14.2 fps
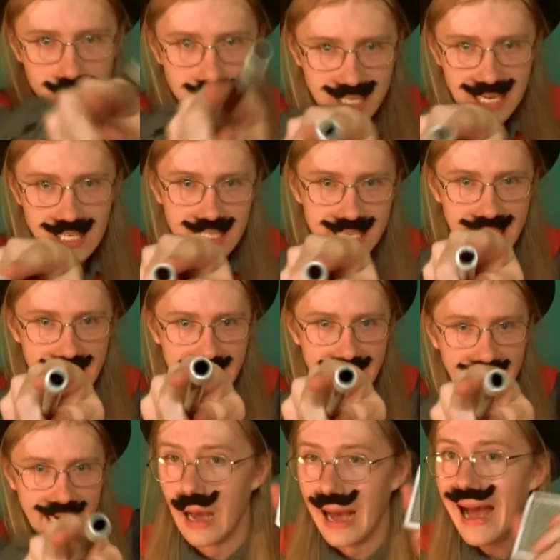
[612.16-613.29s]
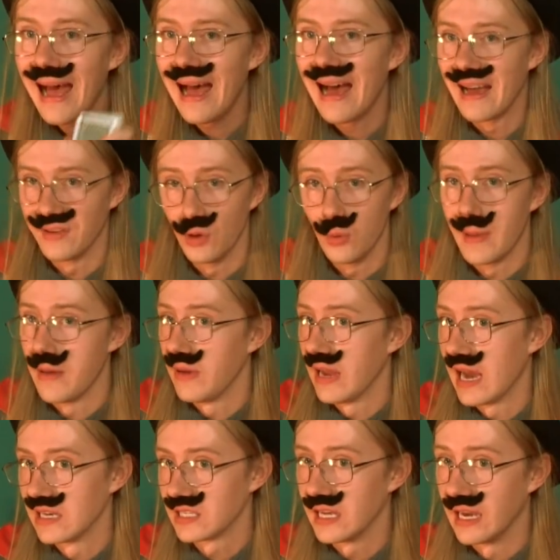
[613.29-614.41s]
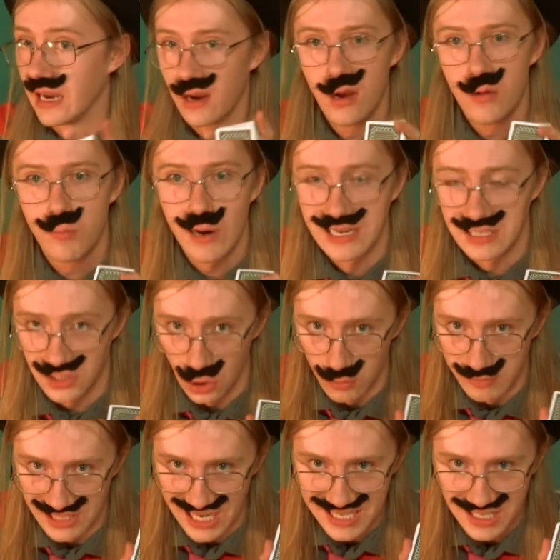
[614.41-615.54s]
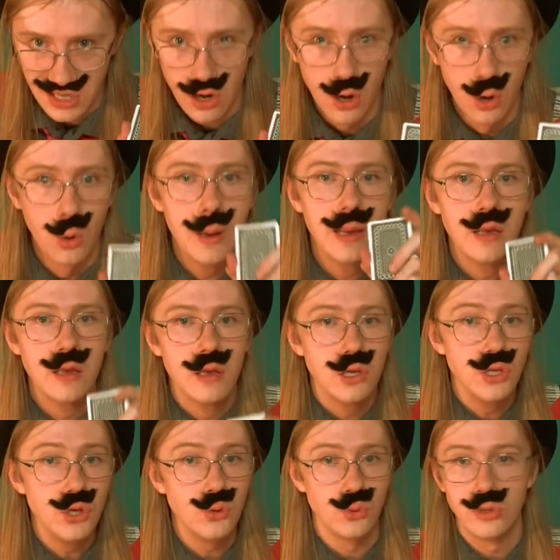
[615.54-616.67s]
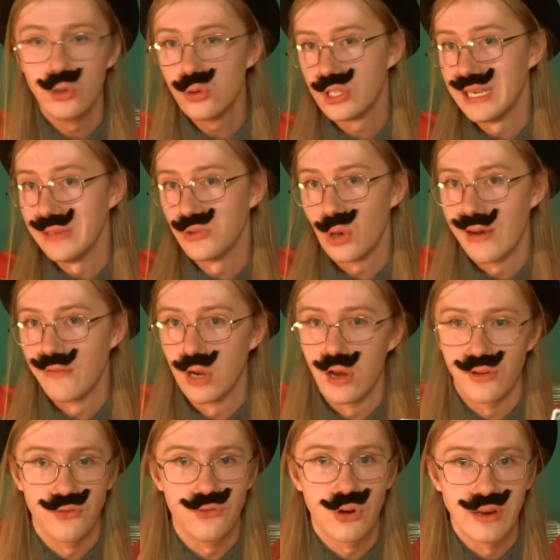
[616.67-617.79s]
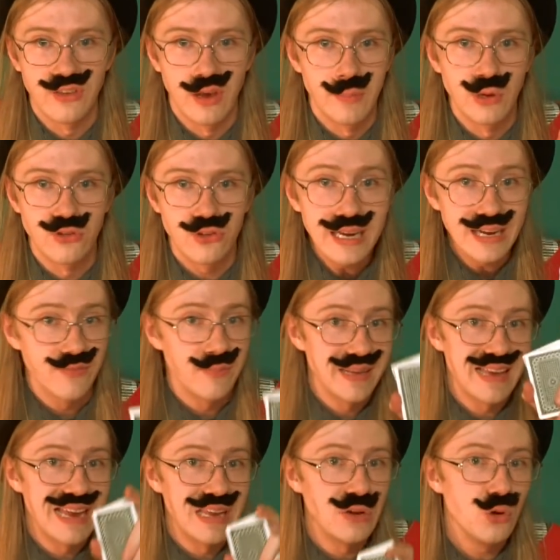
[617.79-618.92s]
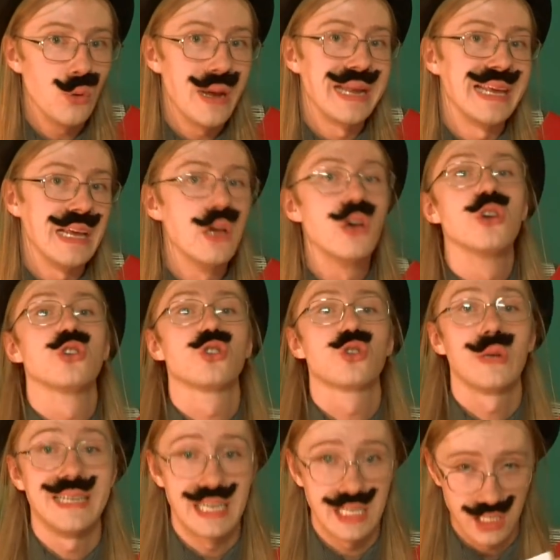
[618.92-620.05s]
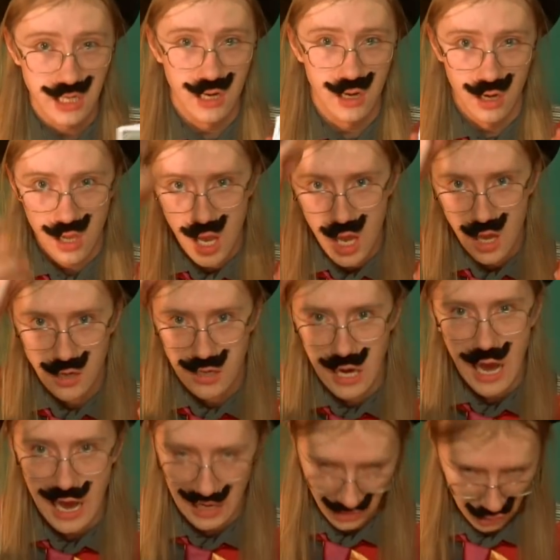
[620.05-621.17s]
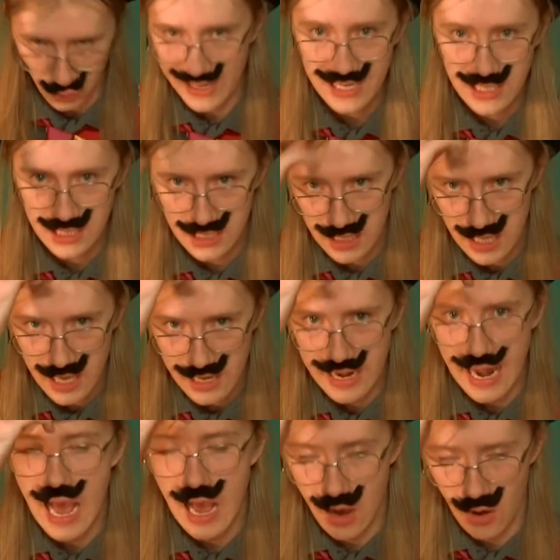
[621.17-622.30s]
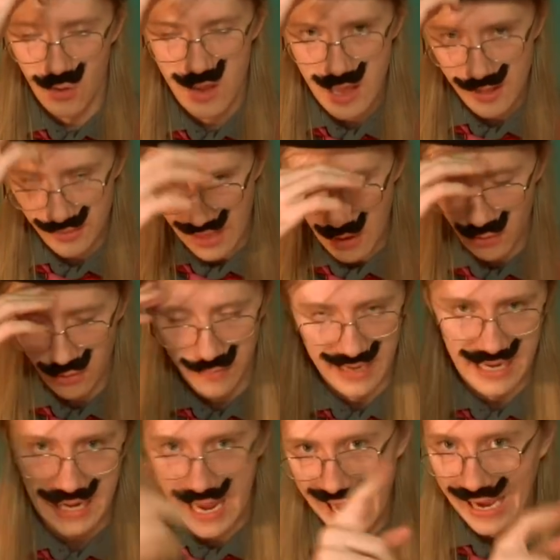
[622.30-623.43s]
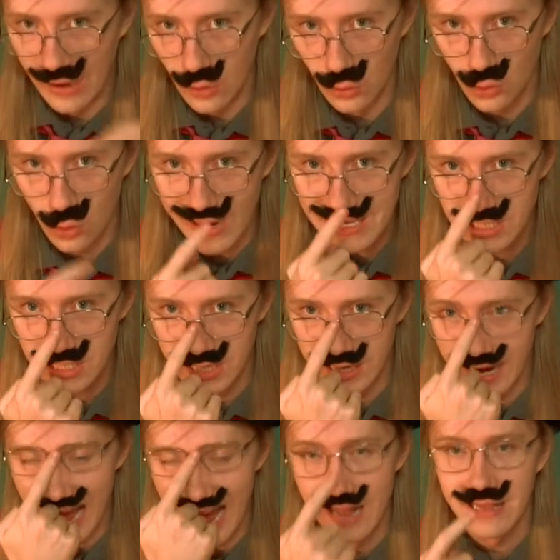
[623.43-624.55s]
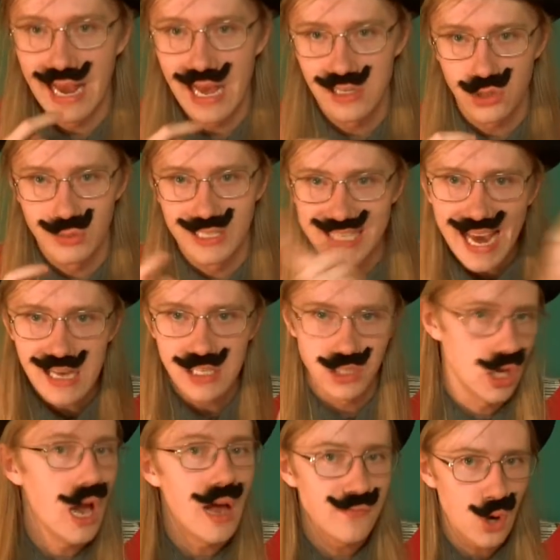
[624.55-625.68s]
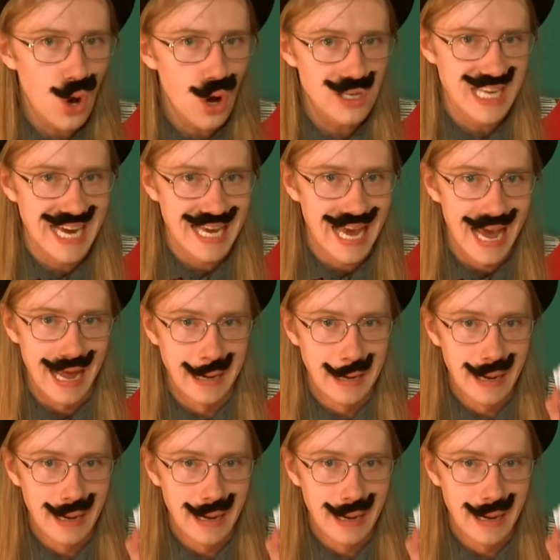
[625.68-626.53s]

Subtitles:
16! Ah, you may be asking. Presto Majesco. You seem to have a lot of tricks up your sleeve, but can you do any traditional card tricks? Now, that would be a good question. And the answer is yes, of course I can.